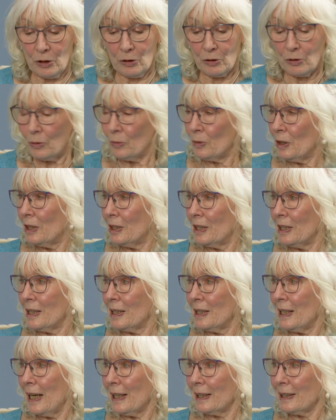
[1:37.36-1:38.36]
Children with
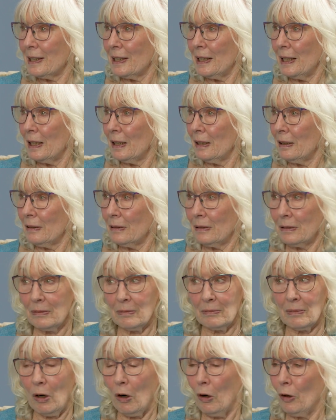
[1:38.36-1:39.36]
dyslexia
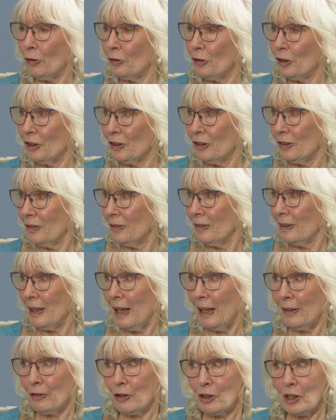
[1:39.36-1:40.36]
often
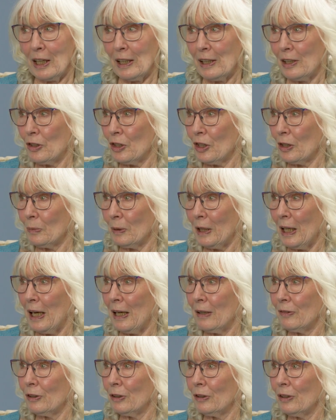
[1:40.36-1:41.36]
have challenging
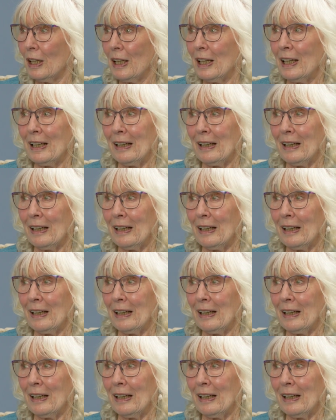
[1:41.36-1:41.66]
behaviour.